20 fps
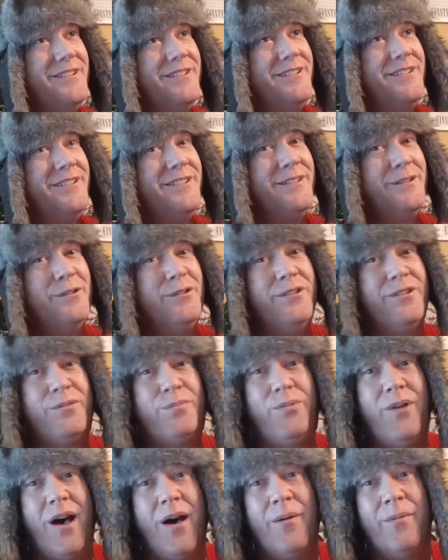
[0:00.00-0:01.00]
there's
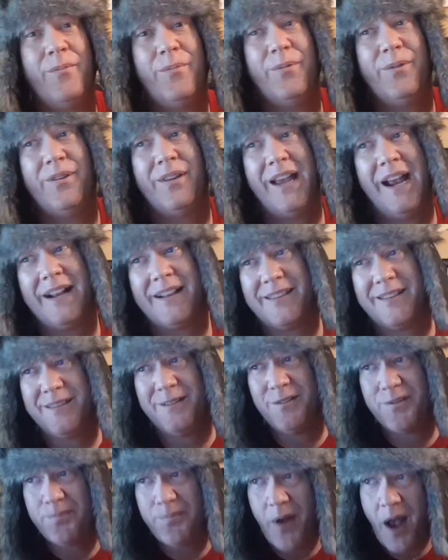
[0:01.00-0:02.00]

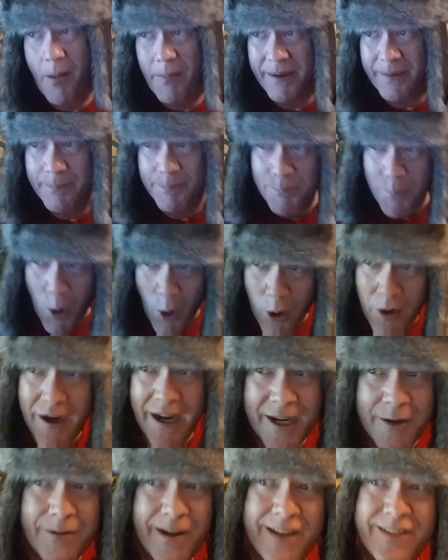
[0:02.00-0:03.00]
probably more
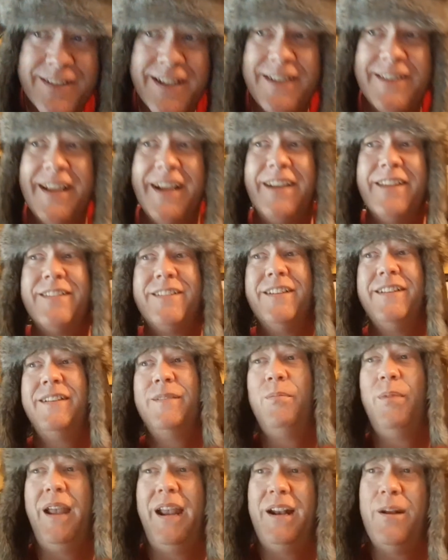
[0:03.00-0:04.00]
interesting things to
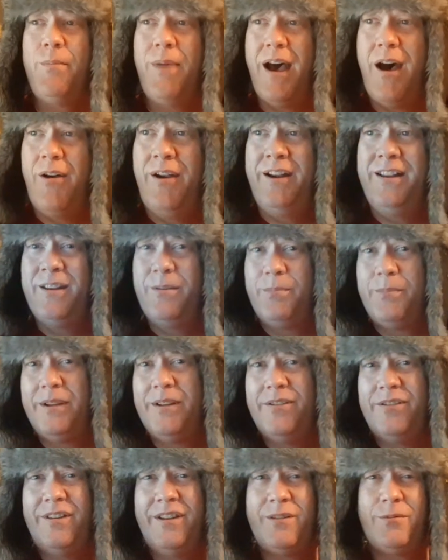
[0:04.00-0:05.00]
debate about in the
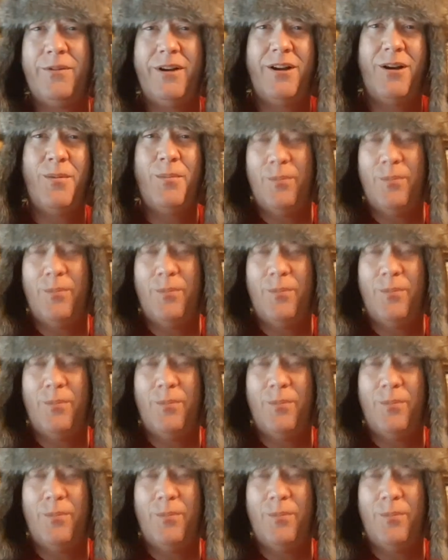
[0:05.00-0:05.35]
music realm,